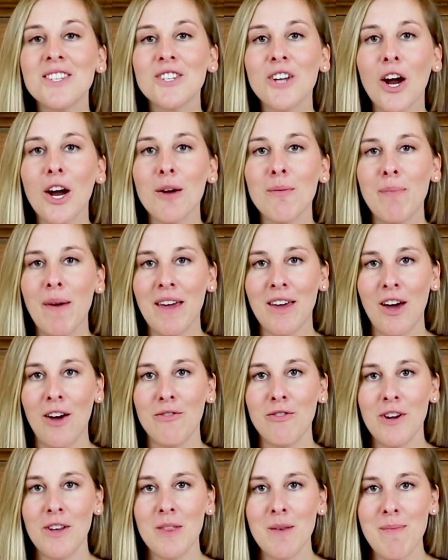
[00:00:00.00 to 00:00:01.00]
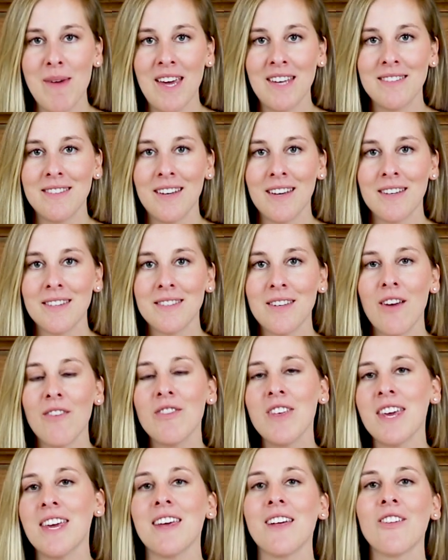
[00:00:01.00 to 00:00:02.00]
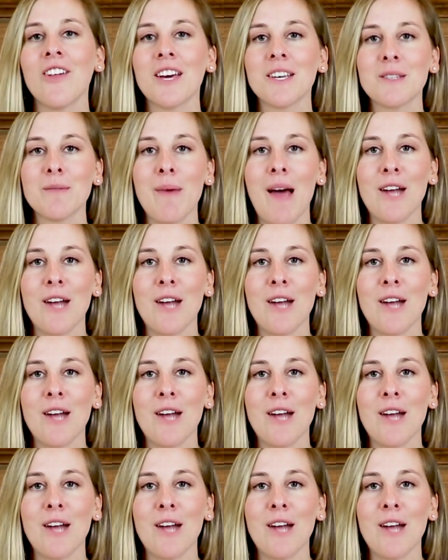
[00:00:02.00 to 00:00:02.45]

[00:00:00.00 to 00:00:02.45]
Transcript: start by covering the basics of the Helix